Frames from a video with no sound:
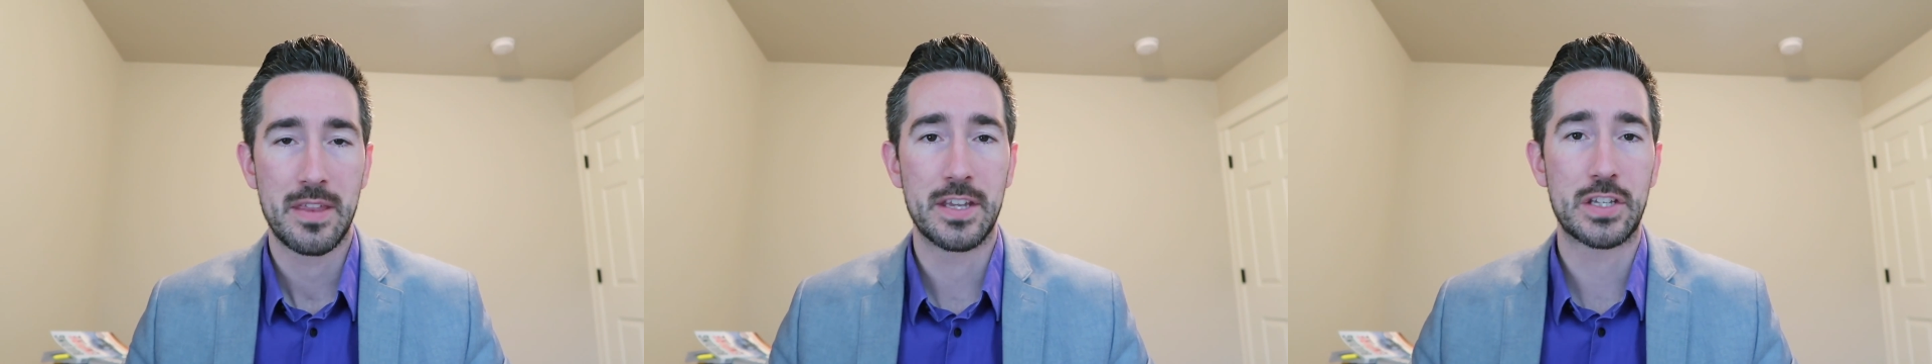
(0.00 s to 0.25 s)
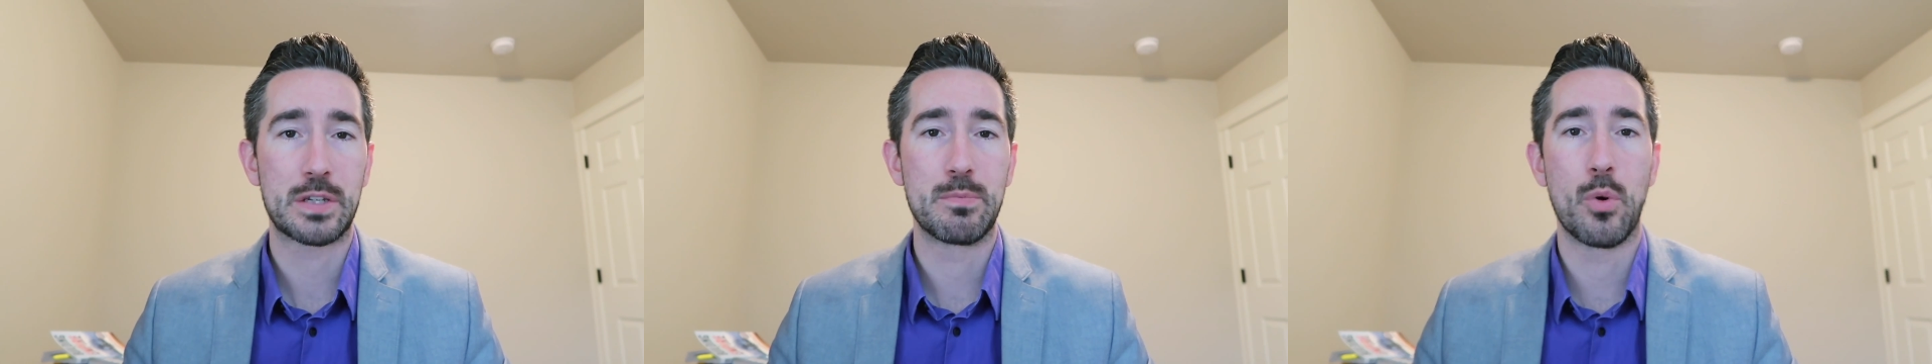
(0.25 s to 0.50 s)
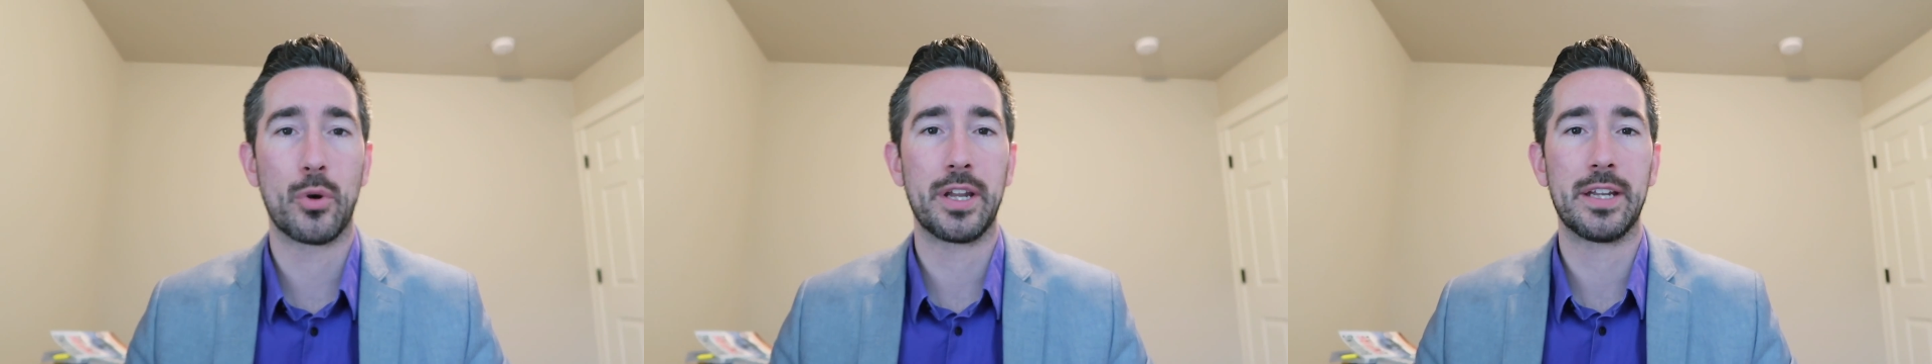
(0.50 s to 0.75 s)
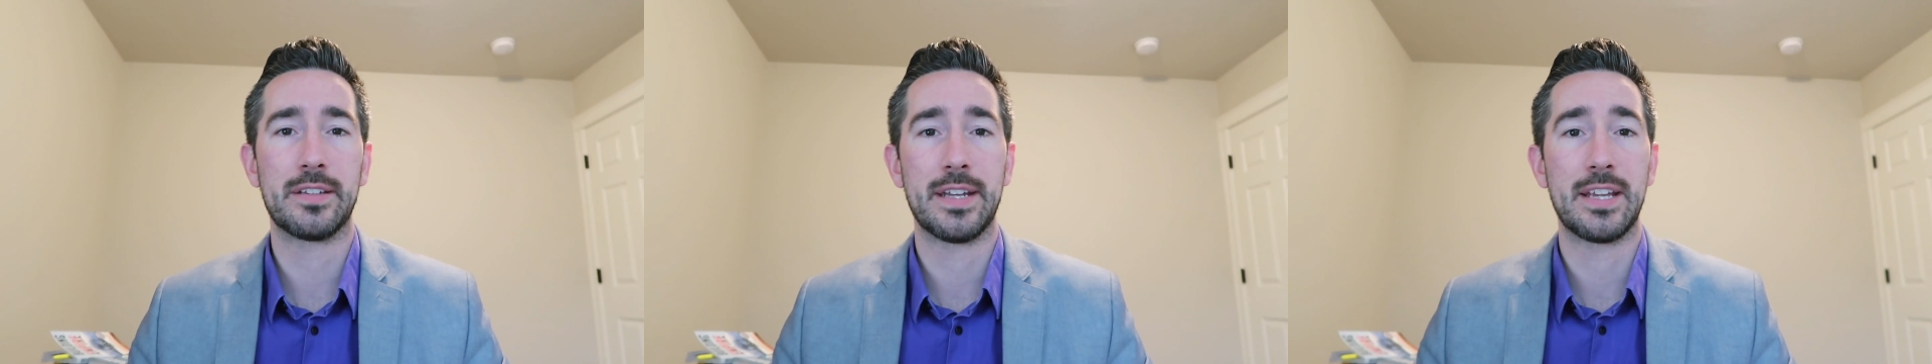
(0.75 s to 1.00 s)
This
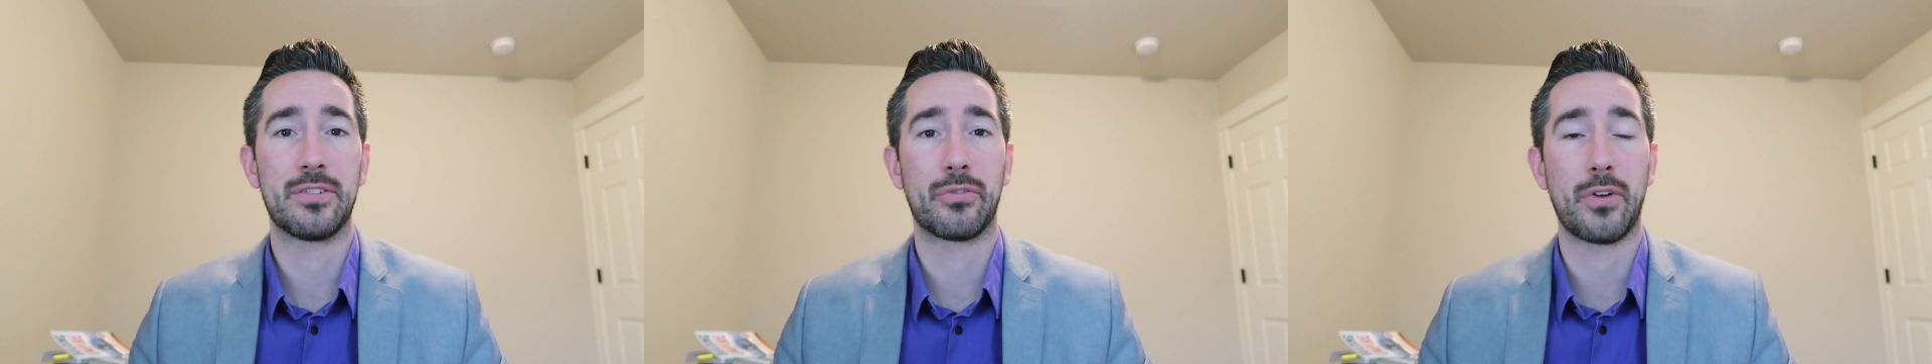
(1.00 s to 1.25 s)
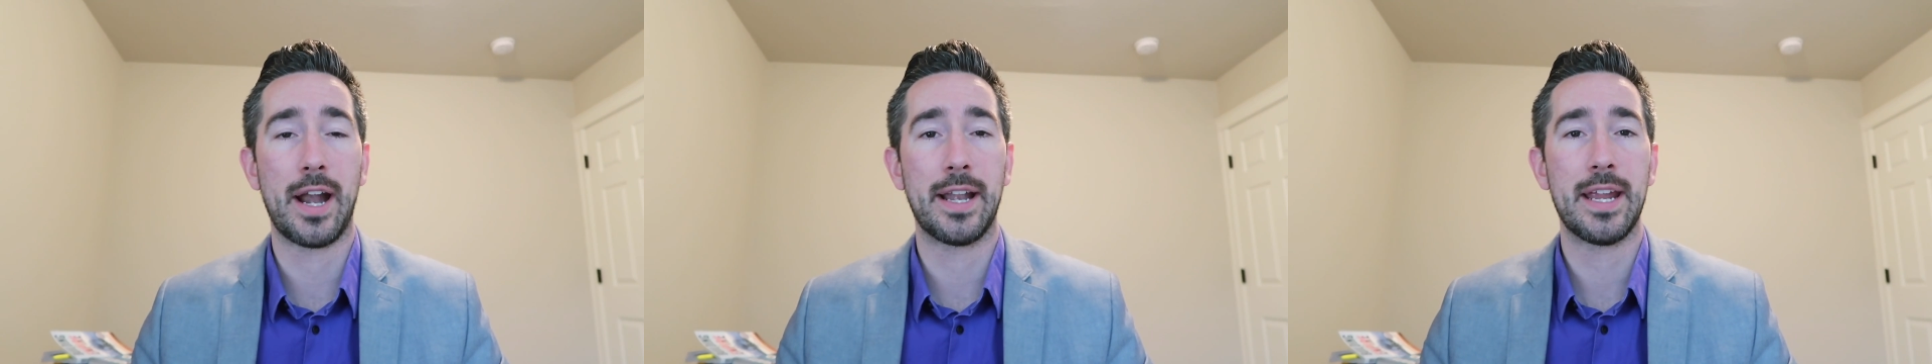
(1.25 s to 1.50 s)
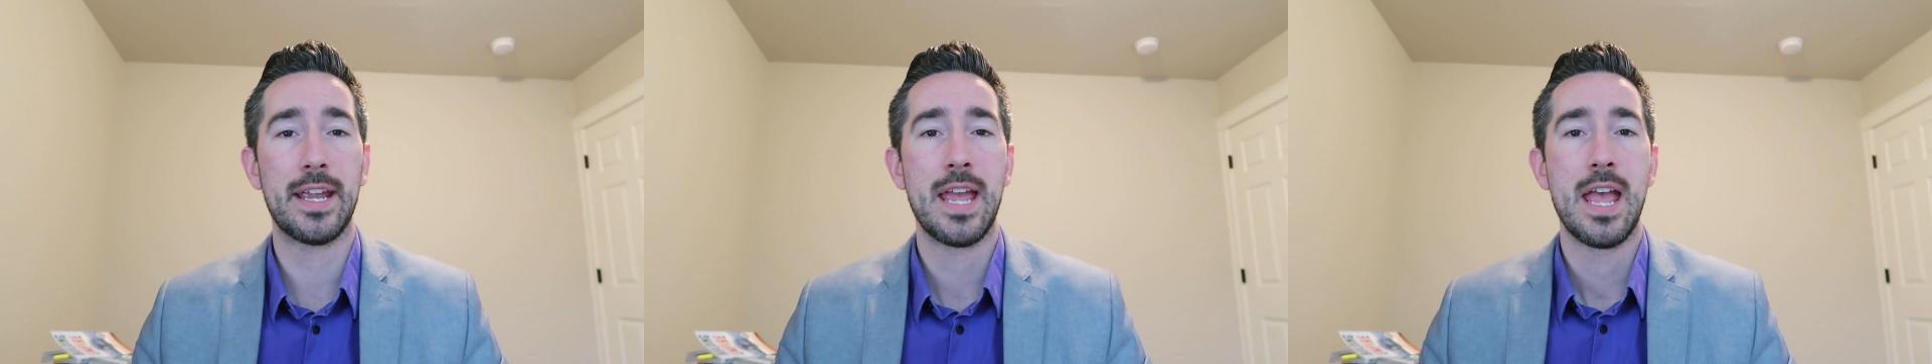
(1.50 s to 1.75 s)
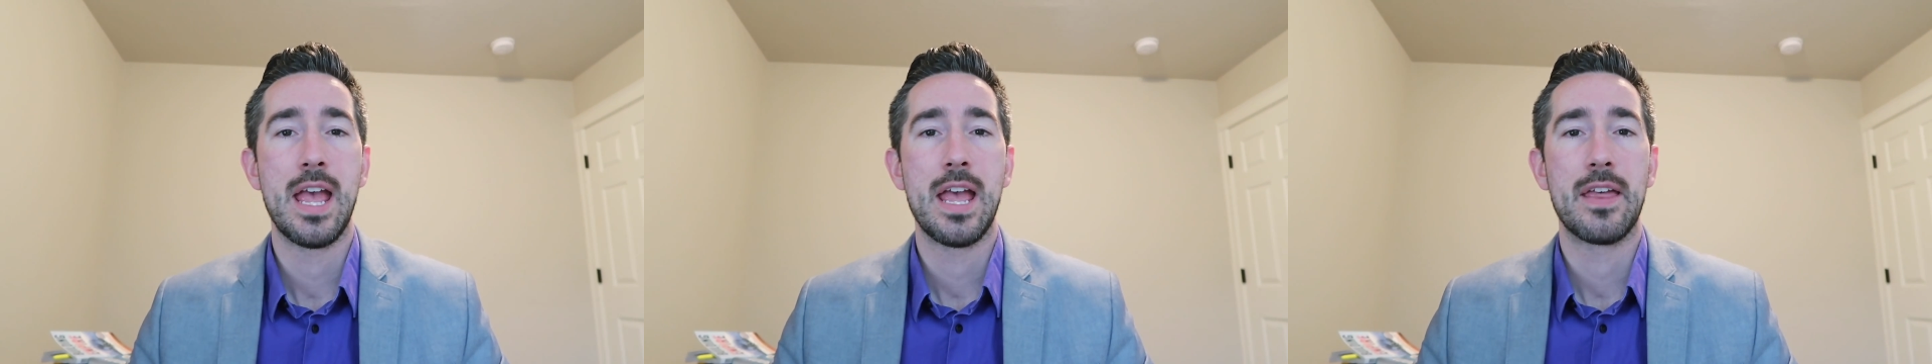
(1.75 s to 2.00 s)
morning, today's Friday,